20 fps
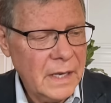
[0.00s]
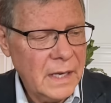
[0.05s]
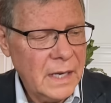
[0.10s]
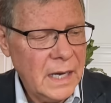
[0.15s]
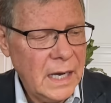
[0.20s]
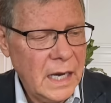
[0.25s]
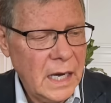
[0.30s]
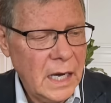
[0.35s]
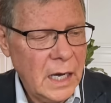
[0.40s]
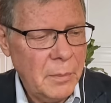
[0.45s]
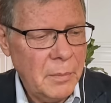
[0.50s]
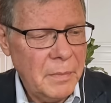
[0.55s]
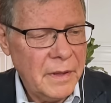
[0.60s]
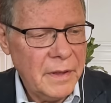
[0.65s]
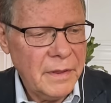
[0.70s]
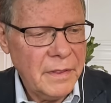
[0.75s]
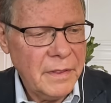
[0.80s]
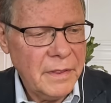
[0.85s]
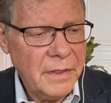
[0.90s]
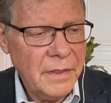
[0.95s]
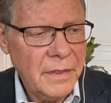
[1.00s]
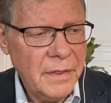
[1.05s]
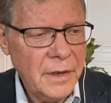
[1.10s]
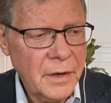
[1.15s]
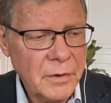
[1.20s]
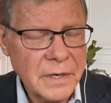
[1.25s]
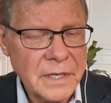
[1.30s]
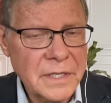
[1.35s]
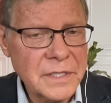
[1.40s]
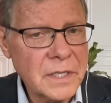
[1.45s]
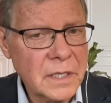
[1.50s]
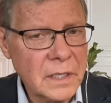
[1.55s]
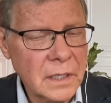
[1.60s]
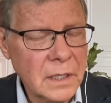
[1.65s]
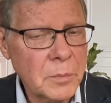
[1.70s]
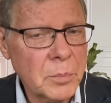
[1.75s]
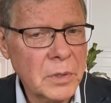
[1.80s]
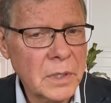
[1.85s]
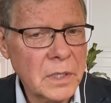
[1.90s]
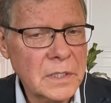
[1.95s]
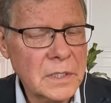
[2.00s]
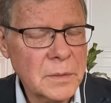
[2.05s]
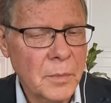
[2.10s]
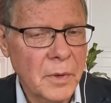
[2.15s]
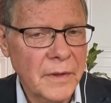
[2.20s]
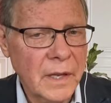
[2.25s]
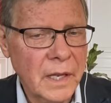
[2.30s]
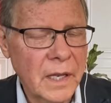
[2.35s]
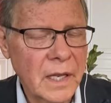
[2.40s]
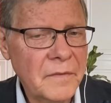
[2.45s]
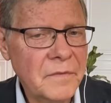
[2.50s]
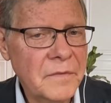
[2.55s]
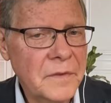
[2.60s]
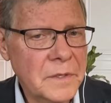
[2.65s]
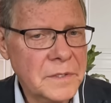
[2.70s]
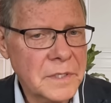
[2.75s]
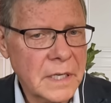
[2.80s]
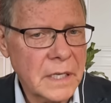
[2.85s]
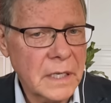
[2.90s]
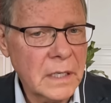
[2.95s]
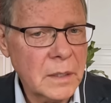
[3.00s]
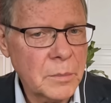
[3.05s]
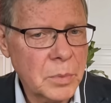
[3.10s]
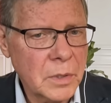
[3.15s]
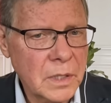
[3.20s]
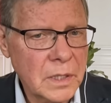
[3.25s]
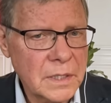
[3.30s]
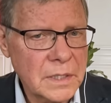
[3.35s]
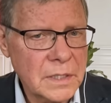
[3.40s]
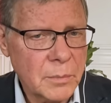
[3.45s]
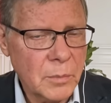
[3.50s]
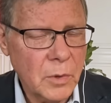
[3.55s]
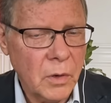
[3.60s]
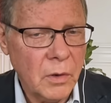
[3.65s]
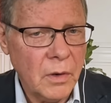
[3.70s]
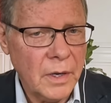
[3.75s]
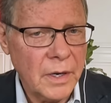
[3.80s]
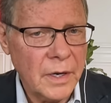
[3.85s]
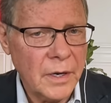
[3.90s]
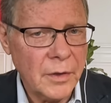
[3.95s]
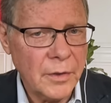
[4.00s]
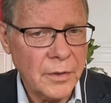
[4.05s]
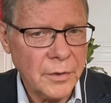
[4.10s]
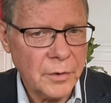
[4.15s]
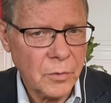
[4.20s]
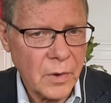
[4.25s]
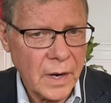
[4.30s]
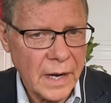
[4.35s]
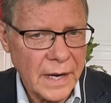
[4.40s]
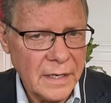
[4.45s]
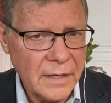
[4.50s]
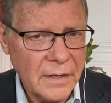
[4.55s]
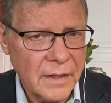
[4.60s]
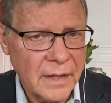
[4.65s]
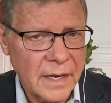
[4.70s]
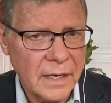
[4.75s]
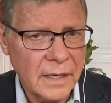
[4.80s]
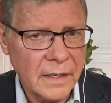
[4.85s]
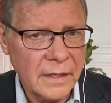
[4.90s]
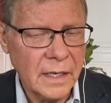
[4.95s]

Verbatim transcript: um, there is illiberalism on the left and there's illiberalism on the right. That the